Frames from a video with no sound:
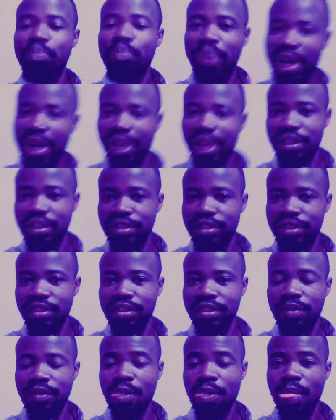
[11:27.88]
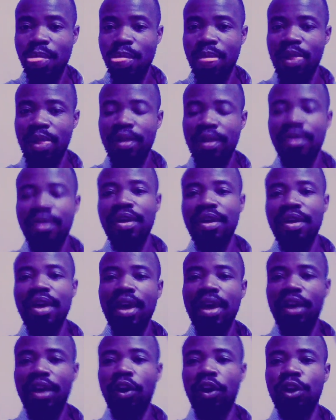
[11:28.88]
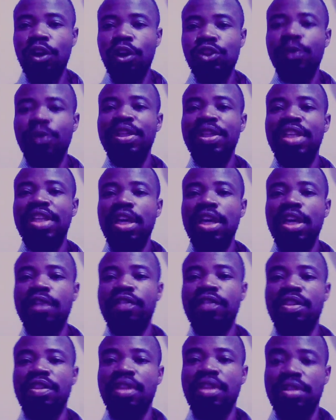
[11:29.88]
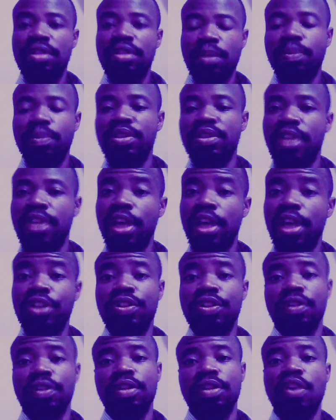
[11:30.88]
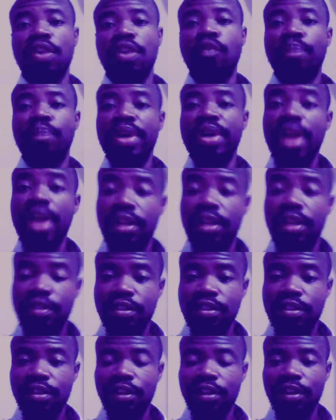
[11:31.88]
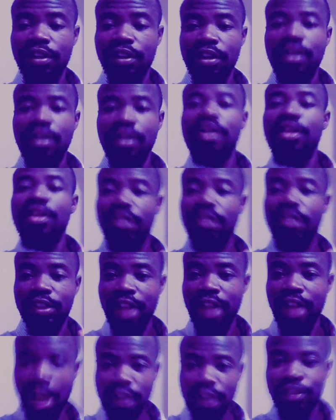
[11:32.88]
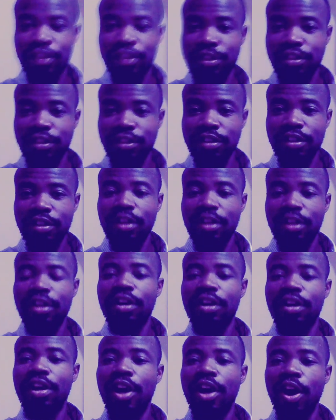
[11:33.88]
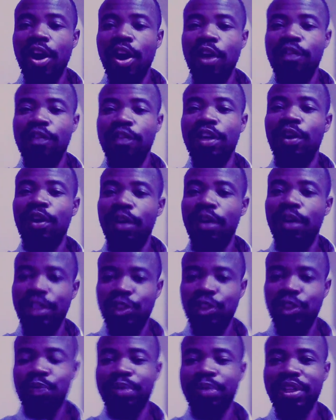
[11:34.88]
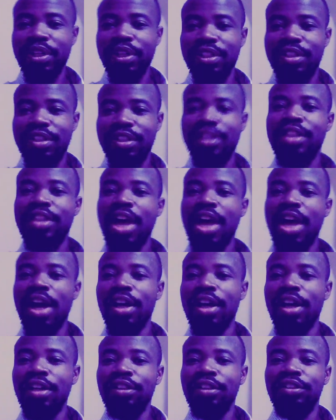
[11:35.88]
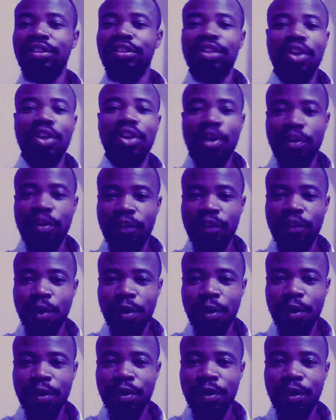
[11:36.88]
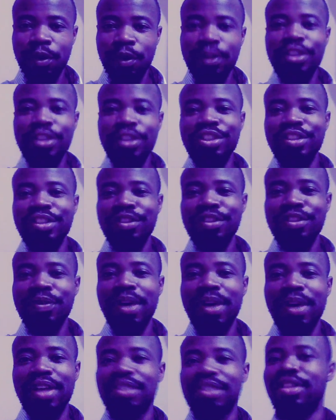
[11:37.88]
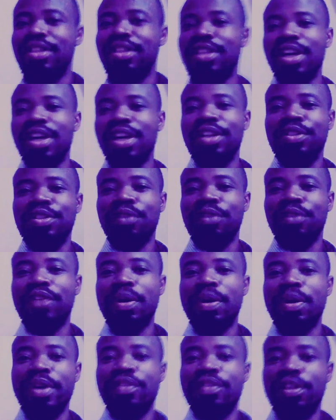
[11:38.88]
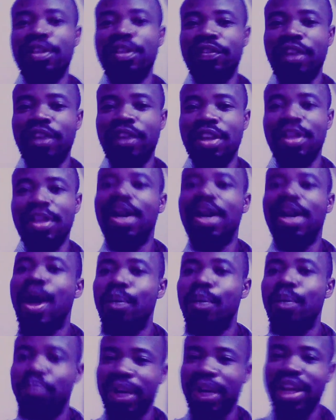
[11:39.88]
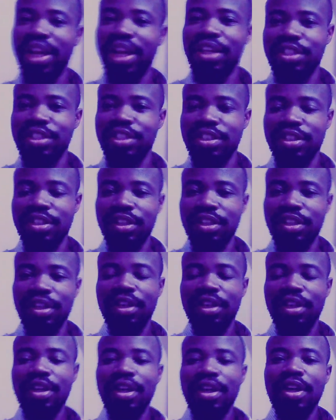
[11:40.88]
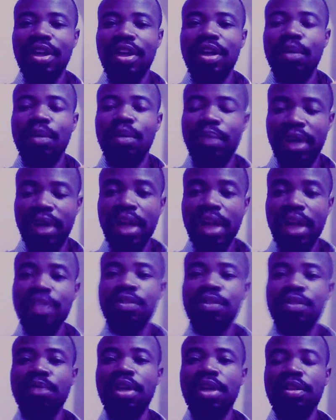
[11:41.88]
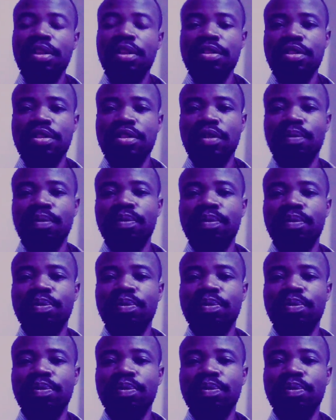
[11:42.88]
Peres. And also he gave the interpretation of Peres, the tongues of the Holy Spirit, the tongues of Holy Jesus Christ, the tongues of our Heavenly Father. Peres. Peres means